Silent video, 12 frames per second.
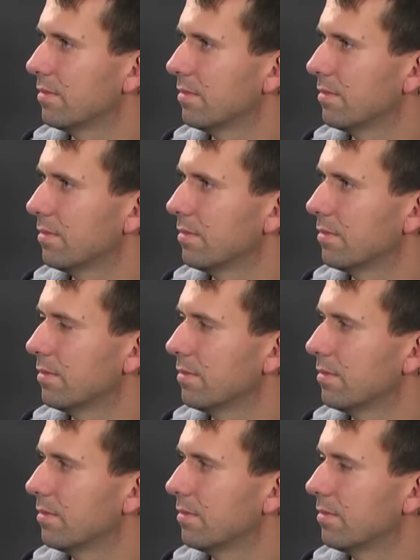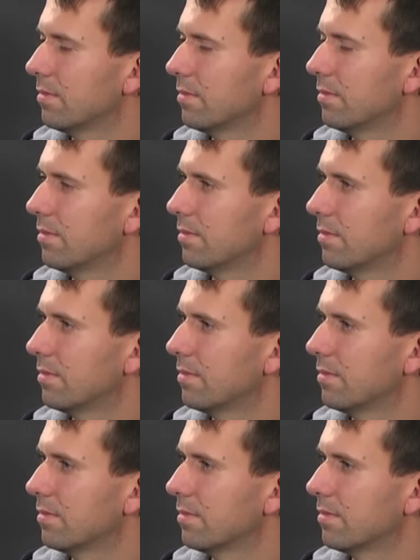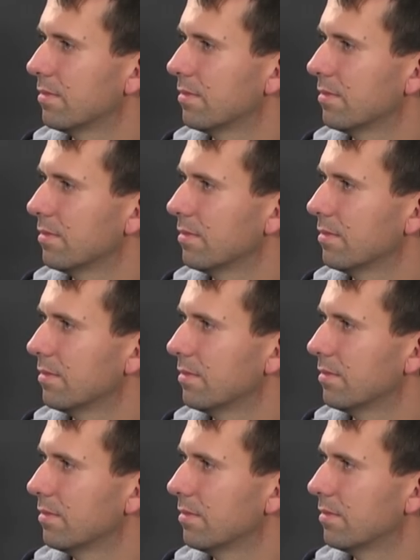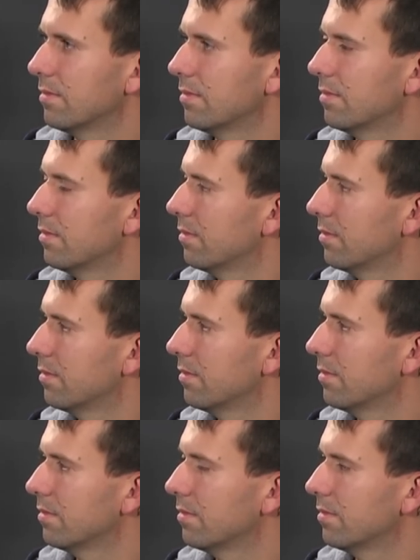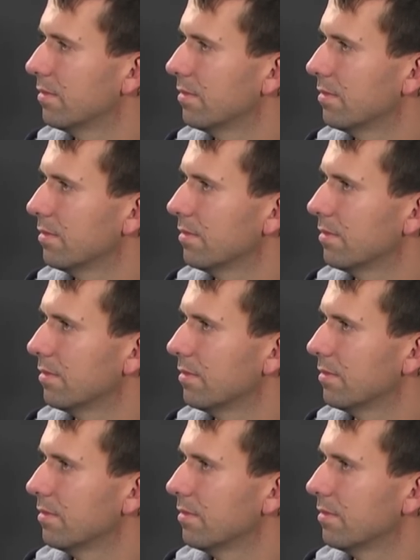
No words are spoken by the person on screen.